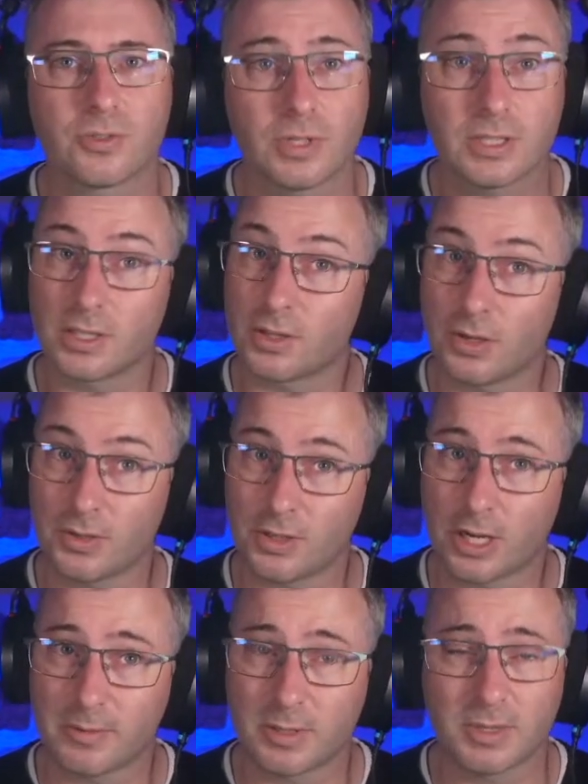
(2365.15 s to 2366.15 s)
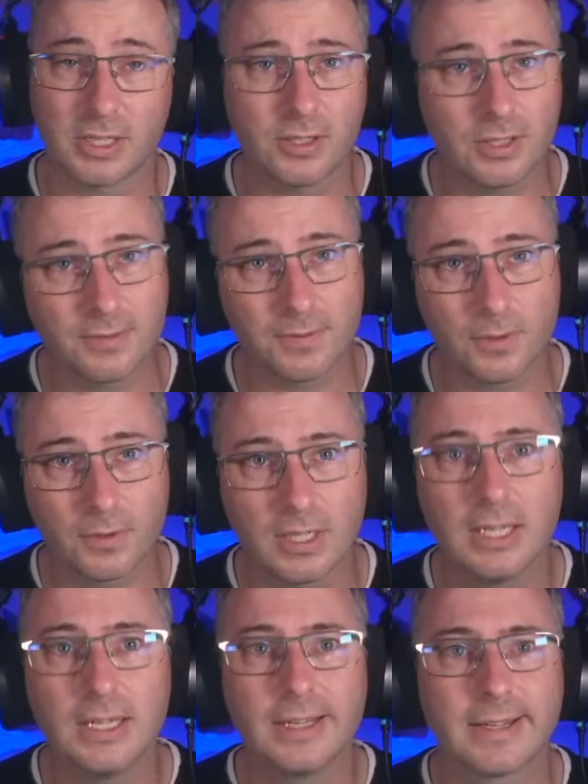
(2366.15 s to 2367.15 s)
It's a long time to be itchy for,
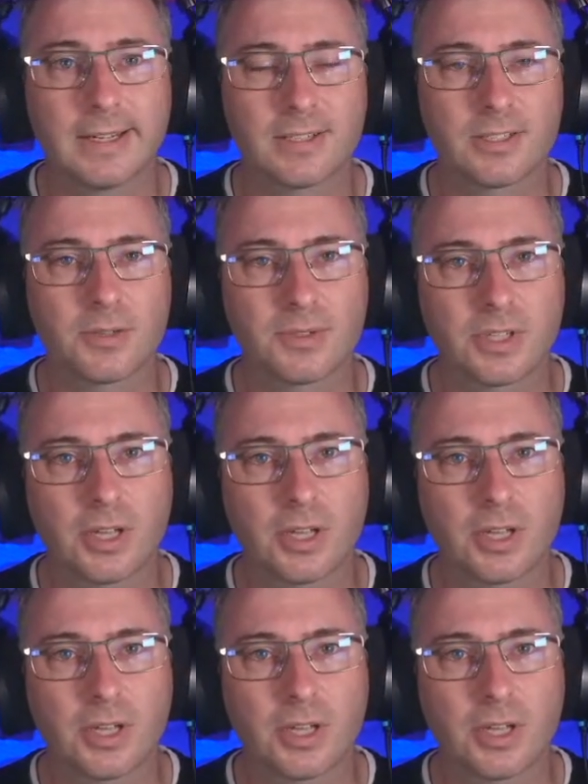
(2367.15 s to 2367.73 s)
and so it's